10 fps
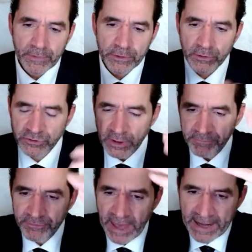there's
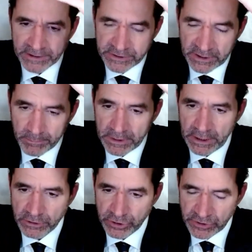lymphatics in the
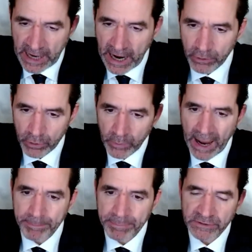meninges, the outer
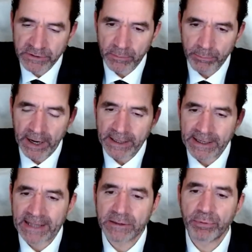wrappings of the brain,
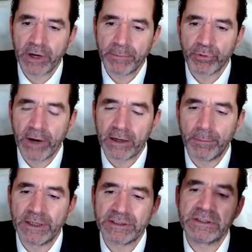not the brain
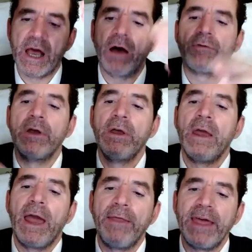parenchyma itself.
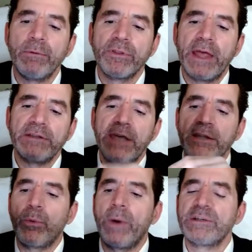And they will then
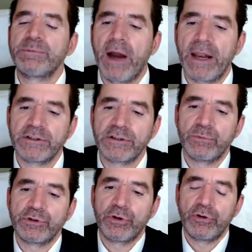take the waste products and
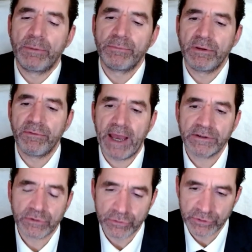return them to the
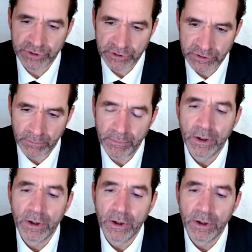vascular system.